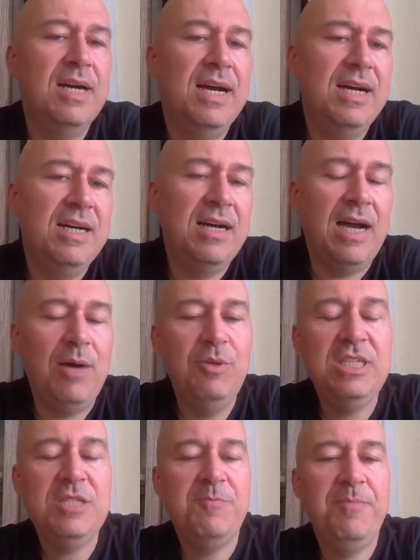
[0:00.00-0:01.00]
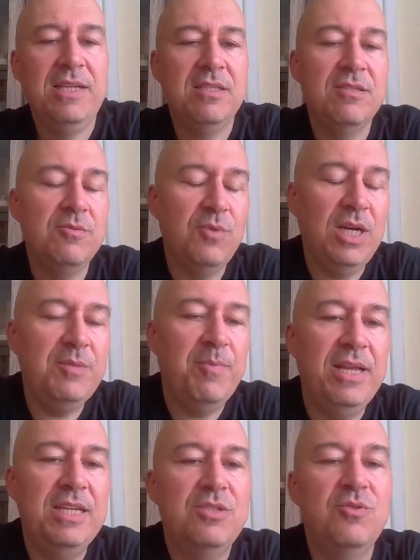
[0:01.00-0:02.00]
I would expect white
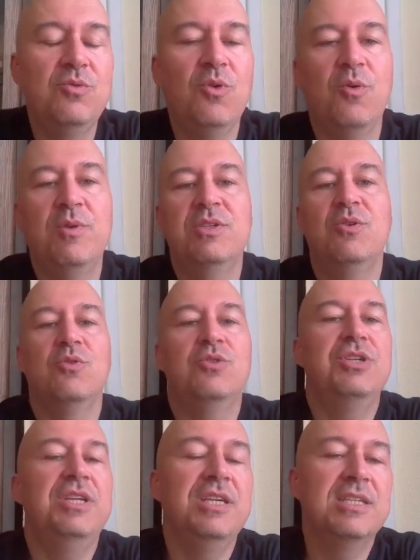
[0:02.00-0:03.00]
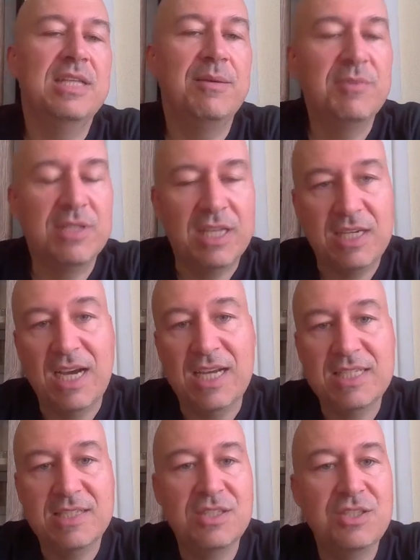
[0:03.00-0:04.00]
players to always go here something like
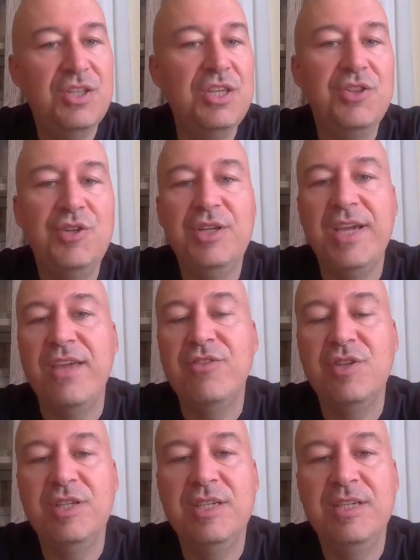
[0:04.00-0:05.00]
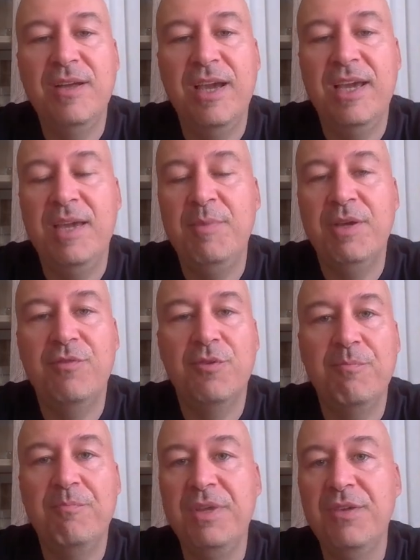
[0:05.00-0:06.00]
castles, d3, a3, aiming for
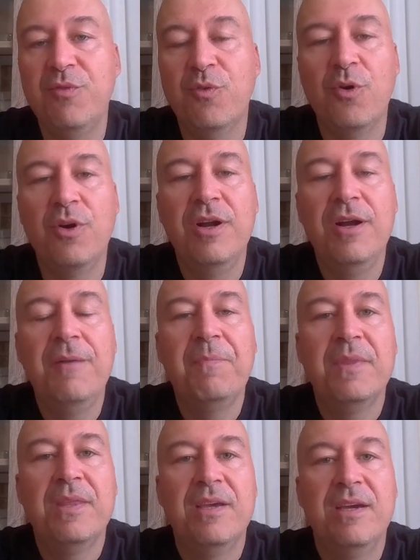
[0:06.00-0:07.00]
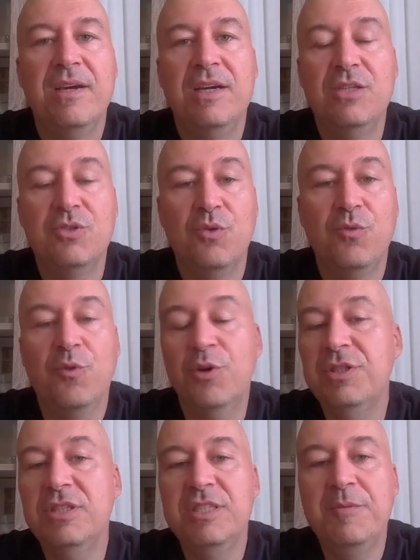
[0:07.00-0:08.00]
b4, and so
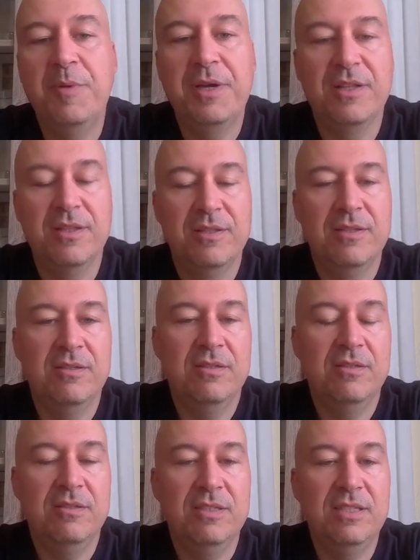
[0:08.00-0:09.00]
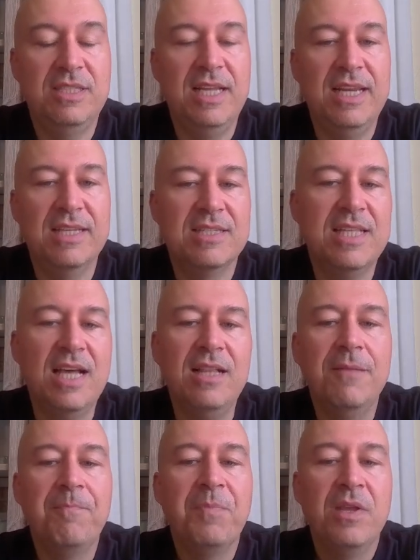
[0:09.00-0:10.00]
forth in typical Sicilian
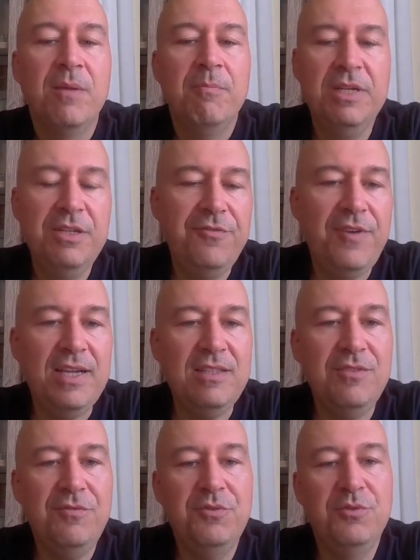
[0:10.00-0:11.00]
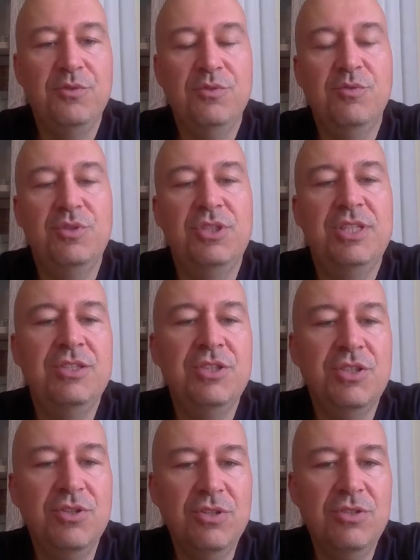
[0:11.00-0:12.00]
style. But in fact, if you switch the
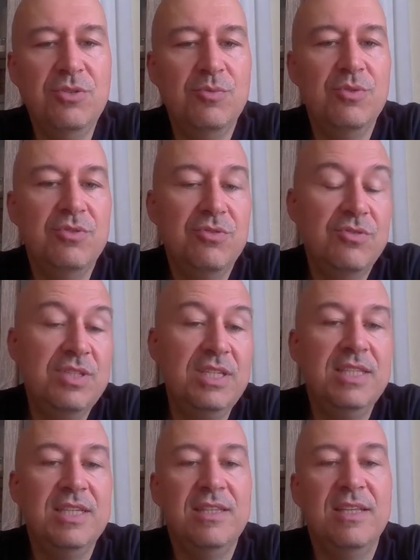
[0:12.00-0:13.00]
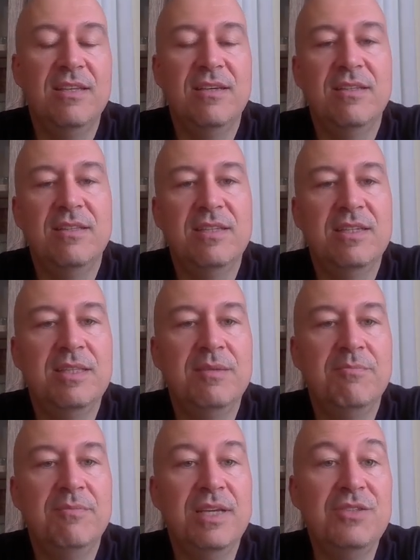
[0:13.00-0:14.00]
engine on, you would see that the
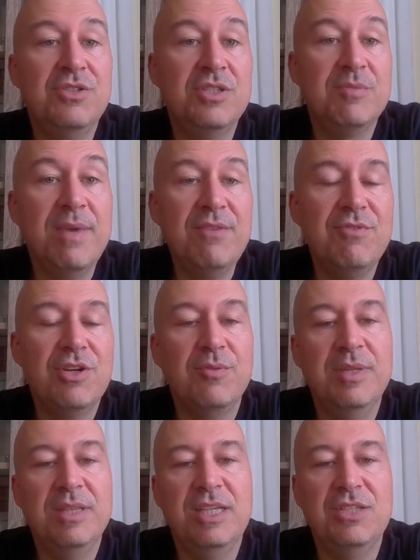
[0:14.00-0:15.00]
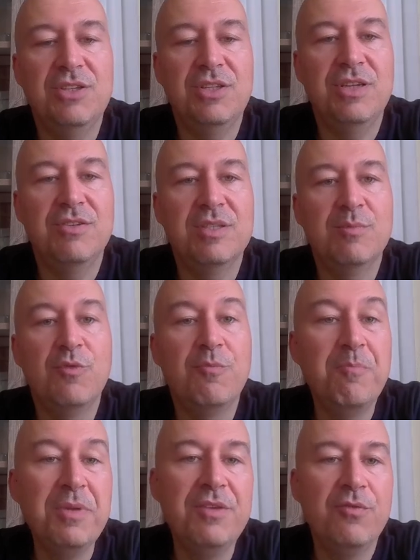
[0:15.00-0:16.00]
engine's main recommendation here is the
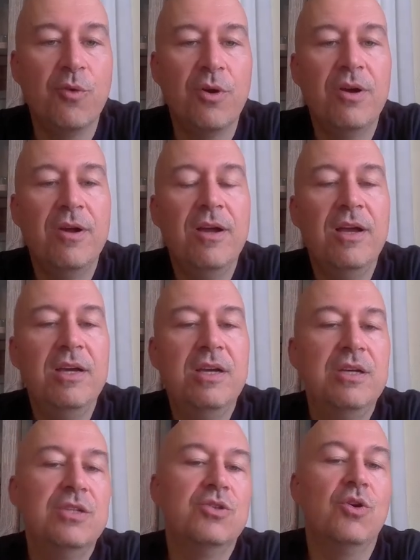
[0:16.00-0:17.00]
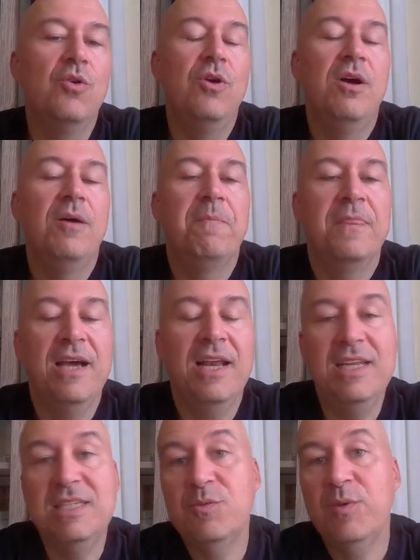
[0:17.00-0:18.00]
move b4. So
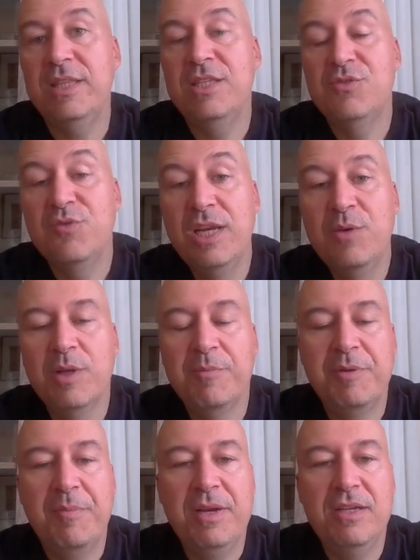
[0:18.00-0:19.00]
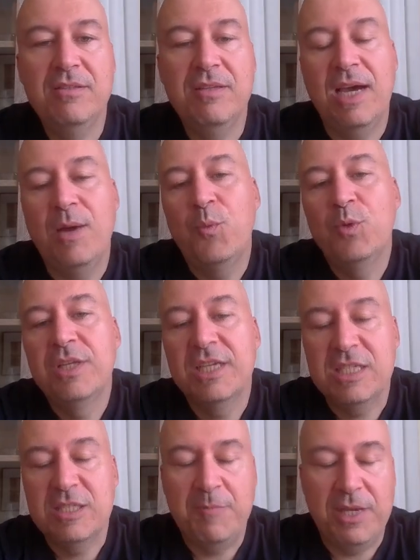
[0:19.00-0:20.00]
unless white is really well prepared, I wouldn't
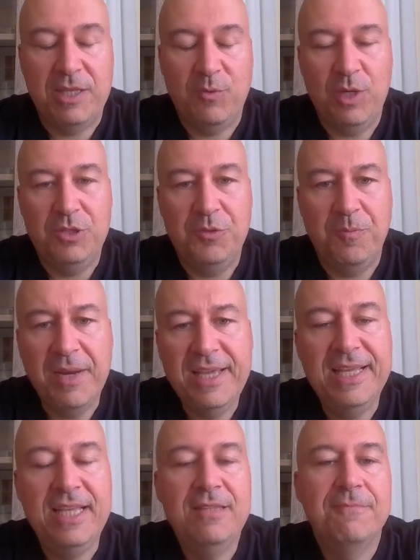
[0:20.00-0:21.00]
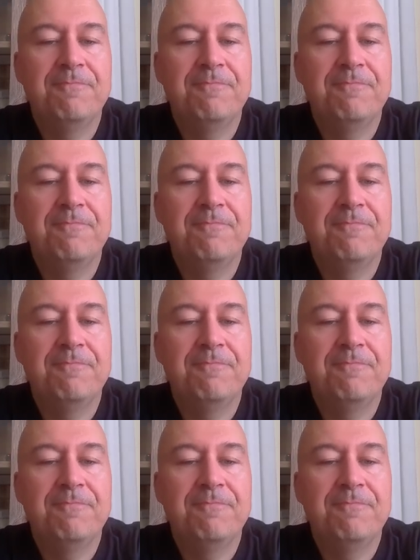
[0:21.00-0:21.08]
expect white to play that.